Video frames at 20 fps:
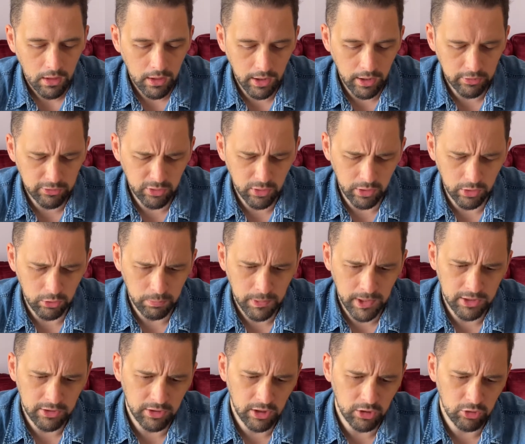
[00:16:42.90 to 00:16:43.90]
Sorry, it was
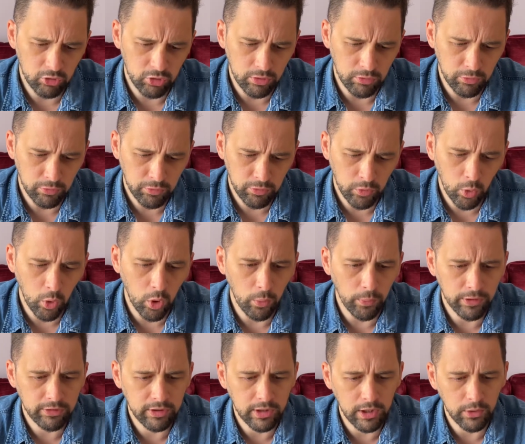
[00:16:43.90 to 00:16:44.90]
page 104,
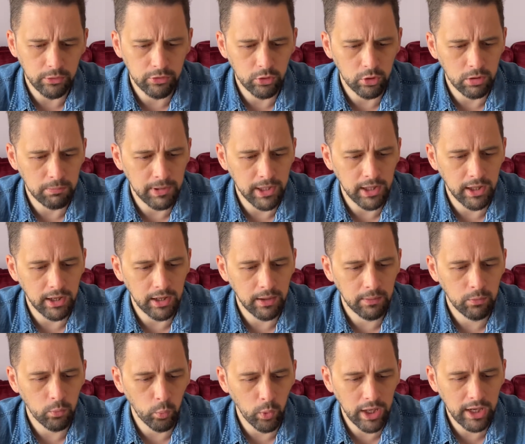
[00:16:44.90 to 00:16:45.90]
wasn't it? I was talking about earlier.
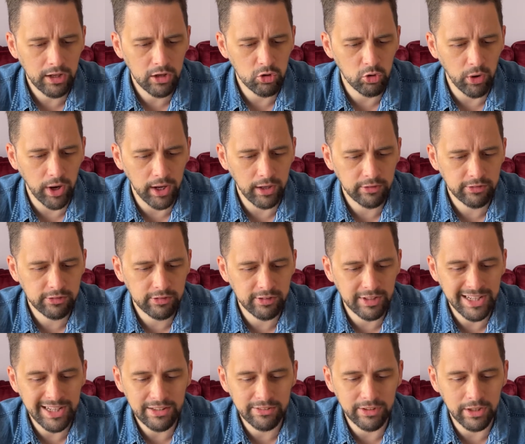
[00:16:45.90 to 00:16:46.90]
Will and Grace
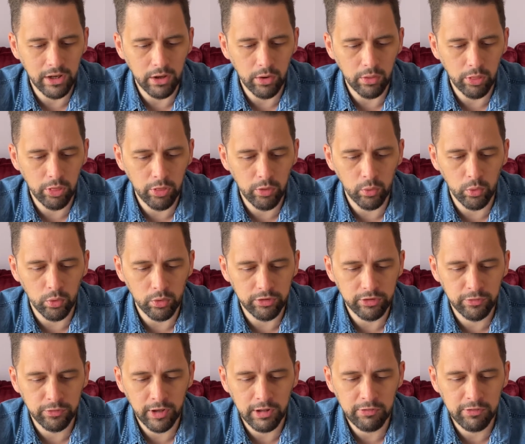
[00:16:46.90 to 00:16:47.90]
sneezing on Thor's
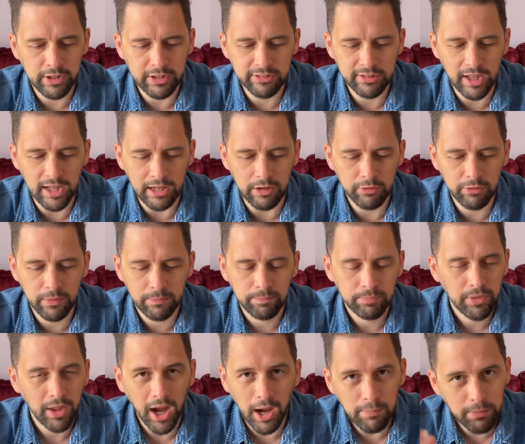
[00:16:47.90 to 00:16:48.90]
fluffy safe.
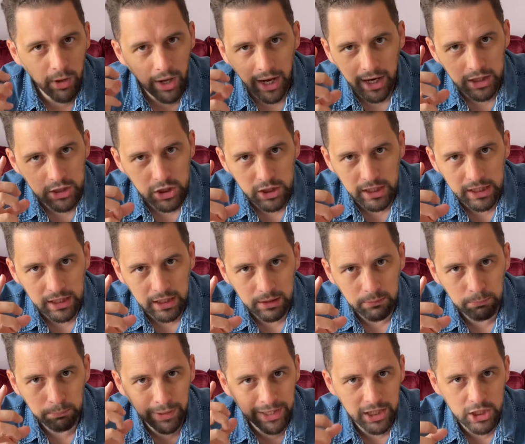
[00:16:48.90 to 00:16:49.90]
I'm not actually
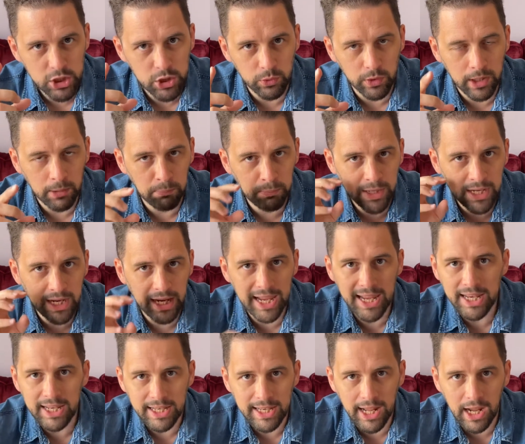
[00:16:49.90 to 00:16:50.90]
picturing being
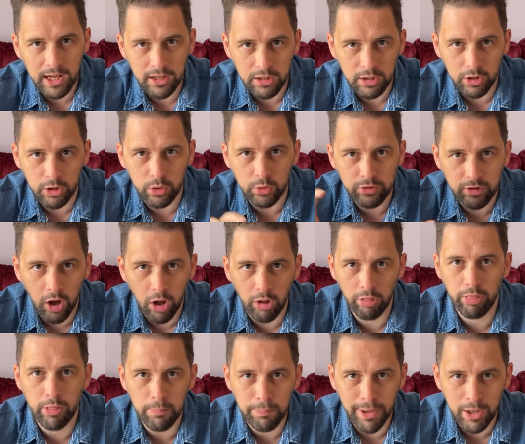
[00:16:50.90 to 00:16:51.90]
in Nando's on
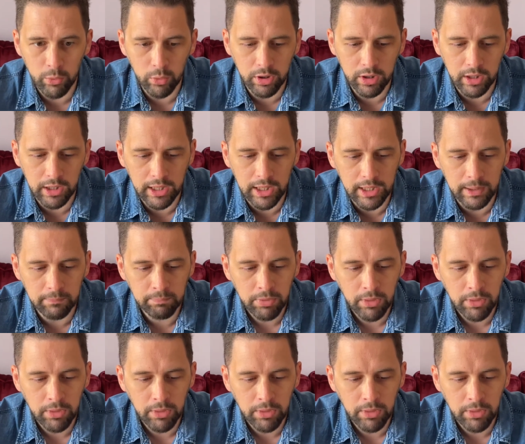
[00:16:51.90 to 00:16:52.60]
the balcony